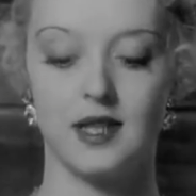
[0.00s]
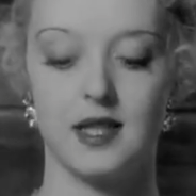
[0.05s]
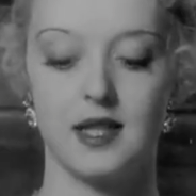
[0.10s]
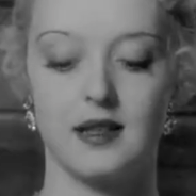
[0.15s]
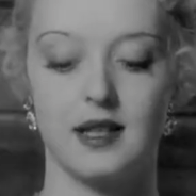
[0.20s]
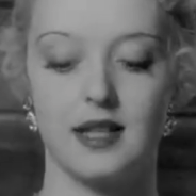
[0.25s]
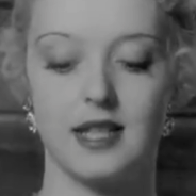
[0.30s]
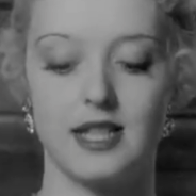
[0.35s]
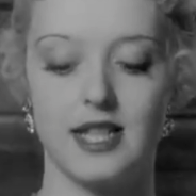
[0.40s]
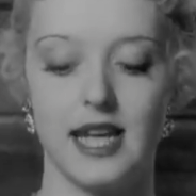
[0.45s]

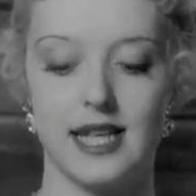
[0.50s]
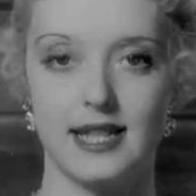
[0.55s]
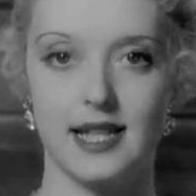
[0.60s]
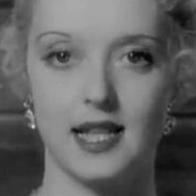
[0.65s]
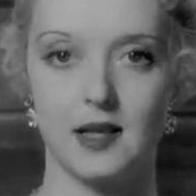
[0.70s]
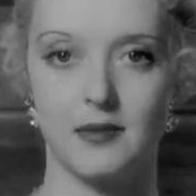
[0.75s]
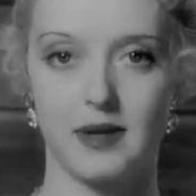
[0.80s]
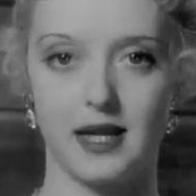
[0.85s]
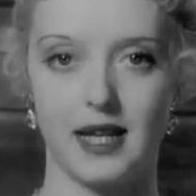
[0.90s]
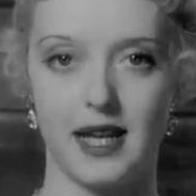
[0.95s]
Both actors
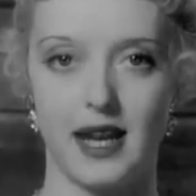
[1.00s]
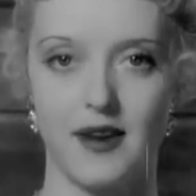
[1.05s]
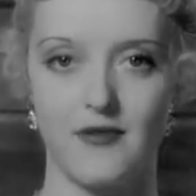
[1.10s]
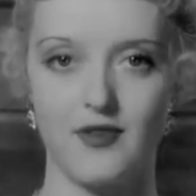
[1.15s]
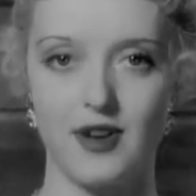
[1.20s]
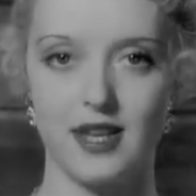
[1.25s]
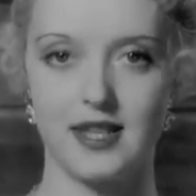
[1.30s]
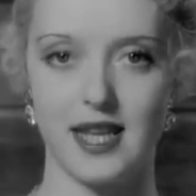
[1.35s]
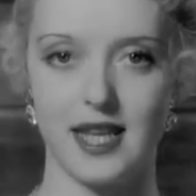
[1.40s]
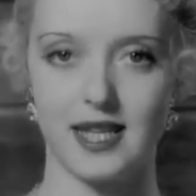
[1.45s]
were in many
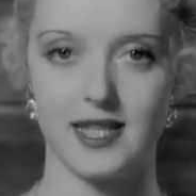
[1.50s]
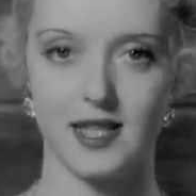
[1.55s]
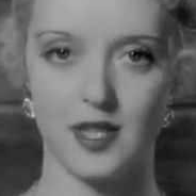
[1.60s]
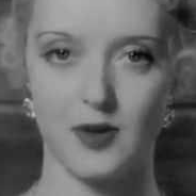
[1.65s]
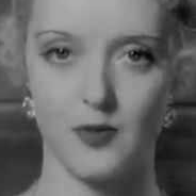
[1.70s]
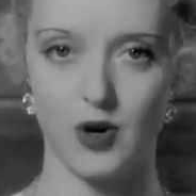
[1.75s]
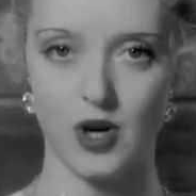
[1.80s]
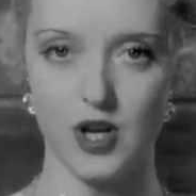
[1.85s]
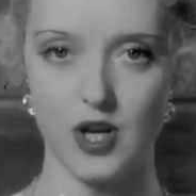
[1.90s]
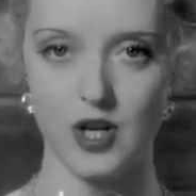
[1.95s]
ways the
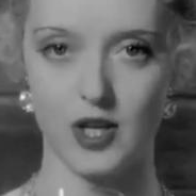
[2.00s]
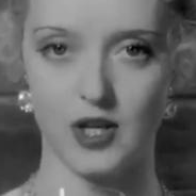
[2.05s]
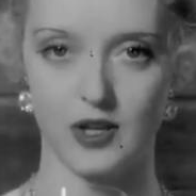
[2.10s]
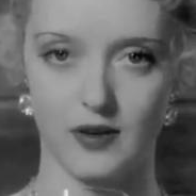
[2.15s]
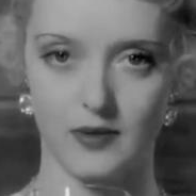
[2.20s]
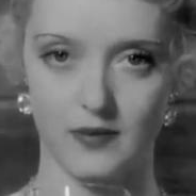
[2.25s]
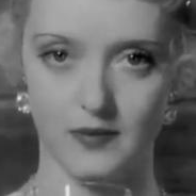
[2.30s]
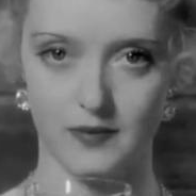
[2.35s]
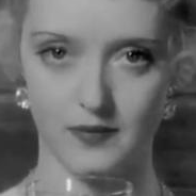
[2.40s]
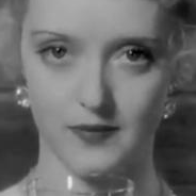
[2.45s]
Meryl
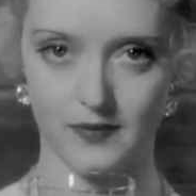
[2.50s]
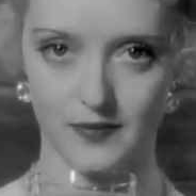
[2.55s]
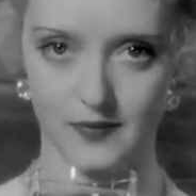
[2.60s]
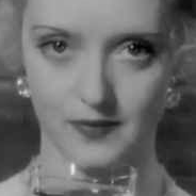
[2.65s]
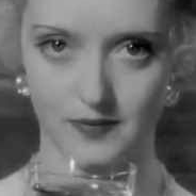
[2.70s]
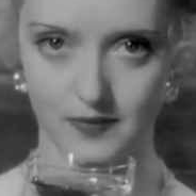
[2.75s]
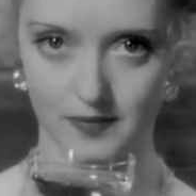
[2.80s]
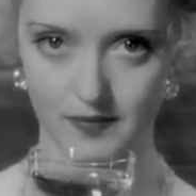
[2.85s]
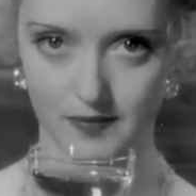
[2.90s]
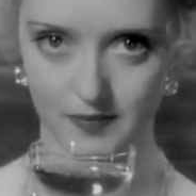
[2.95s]
Streep of their
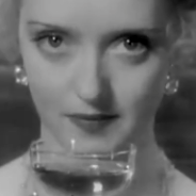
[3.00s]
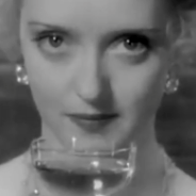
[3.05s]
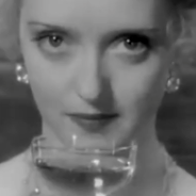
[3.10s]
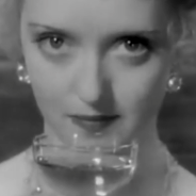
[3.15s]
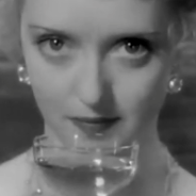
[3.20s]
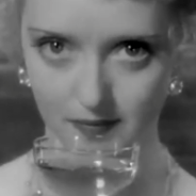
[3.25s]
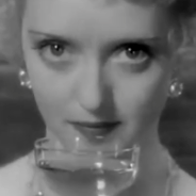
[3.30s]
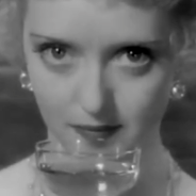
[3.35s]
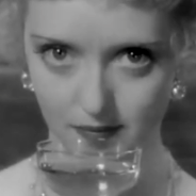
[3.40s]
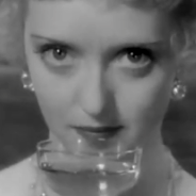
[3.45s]
day,
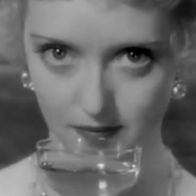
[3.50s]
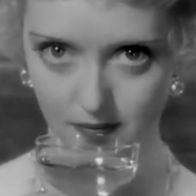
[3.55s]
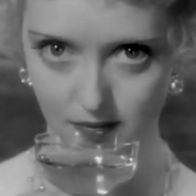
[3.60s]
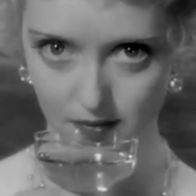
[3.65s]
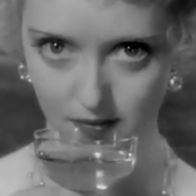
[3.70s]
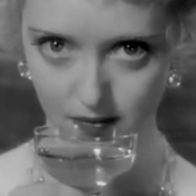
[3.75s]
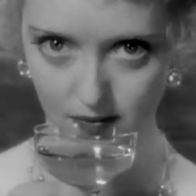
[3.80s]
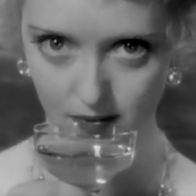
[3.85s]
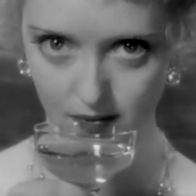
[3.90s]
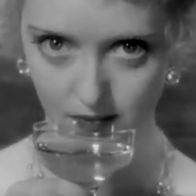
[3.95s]
giving
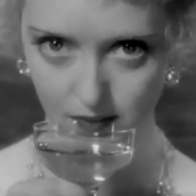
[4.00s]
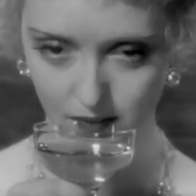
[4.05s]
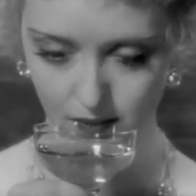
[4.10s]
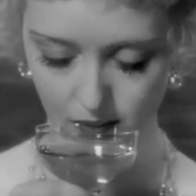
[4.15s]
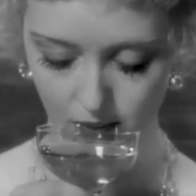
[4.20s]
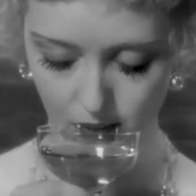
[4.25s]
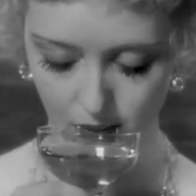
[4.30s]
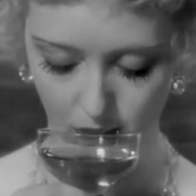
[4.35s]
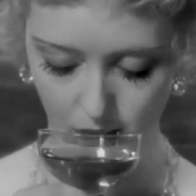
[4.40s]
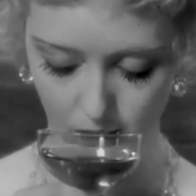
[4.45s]
one
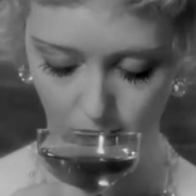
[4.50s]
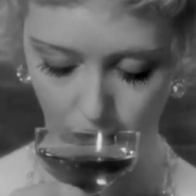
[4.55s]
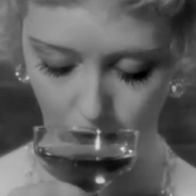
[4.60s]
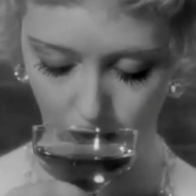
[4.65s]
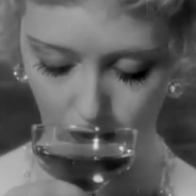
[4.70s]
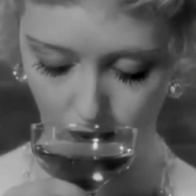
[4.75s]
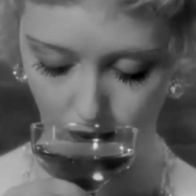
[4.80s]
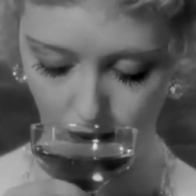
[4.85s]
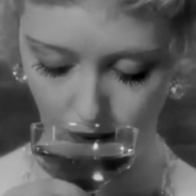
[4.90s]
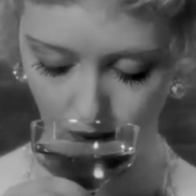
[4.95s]
tremendous
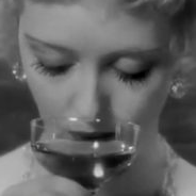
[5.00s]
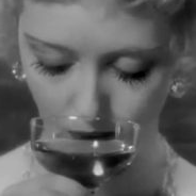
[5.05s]
performance after